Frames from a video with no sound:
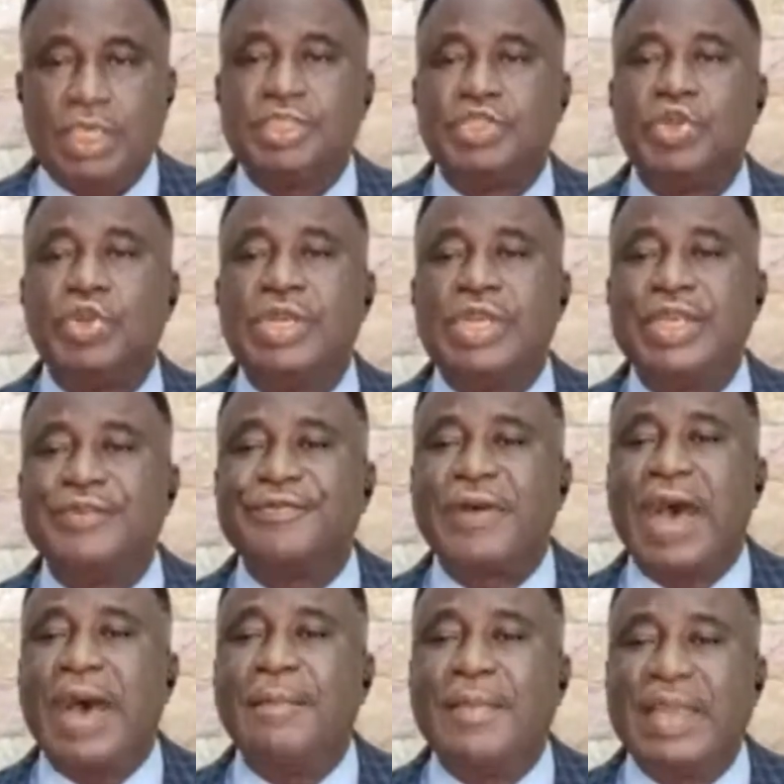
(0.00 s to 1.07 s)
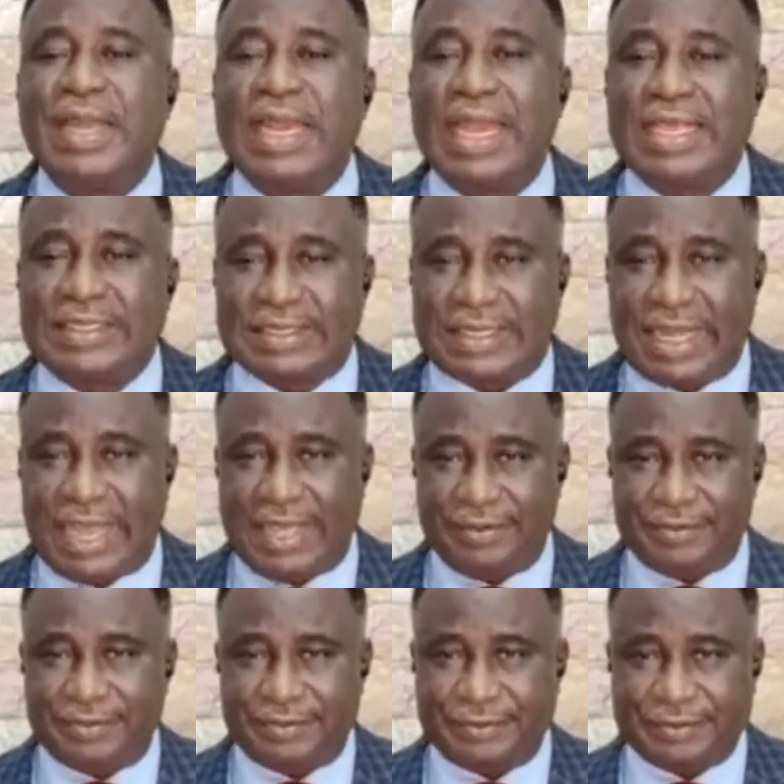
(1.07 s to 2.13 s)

is to live a meaningless life.